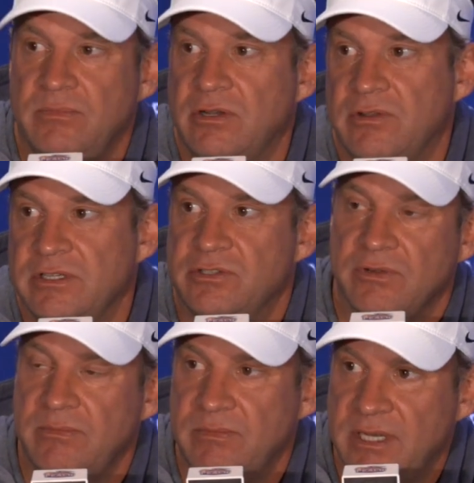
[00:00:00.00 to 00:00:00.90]
you know these
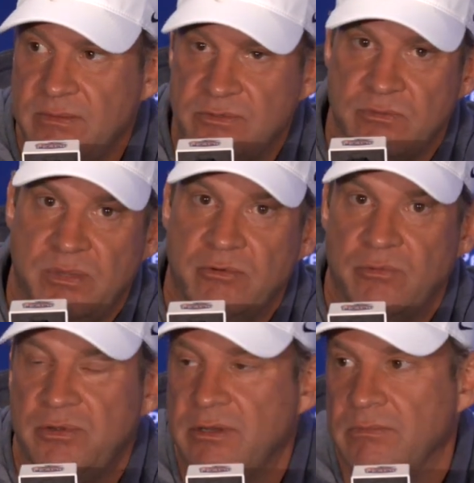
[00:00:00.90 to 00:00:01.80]
dream teams when people
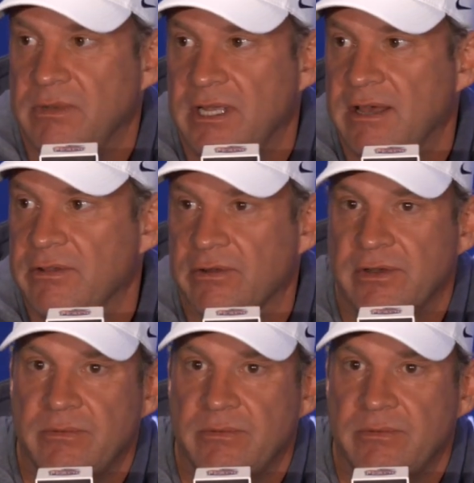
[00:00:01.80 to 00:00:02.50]
put them together